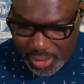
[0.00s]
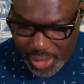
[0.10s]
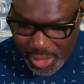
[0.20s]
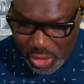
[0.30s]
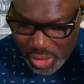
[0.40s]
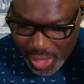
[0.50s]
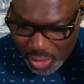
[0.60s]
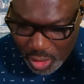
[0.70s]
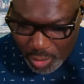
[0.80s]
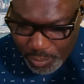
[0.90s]
They
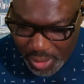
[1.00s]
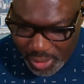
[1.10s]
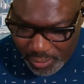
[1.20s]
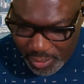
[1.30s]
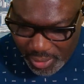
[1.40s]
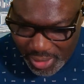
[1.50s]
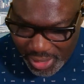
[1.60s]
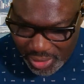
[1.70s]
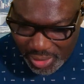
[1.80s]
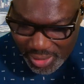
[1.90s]
shall not be they,